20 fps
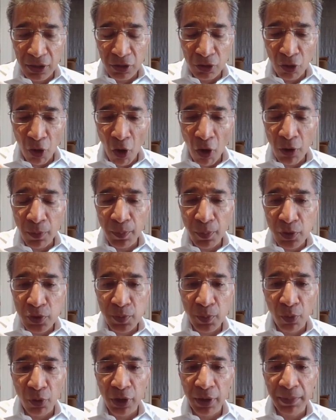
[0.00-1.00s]

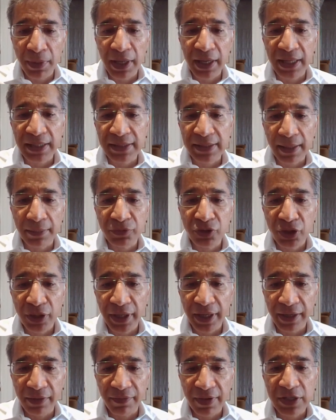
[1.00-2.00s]
Non-postponable
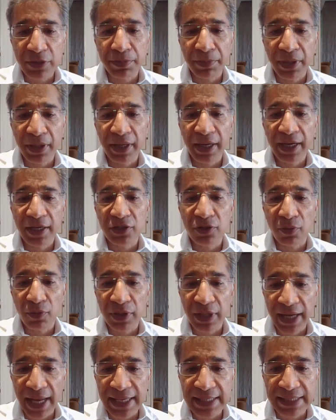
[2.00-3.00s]
consumption and investment needs
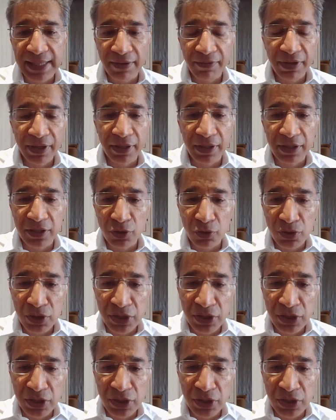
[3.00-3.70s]
over the next 7 years.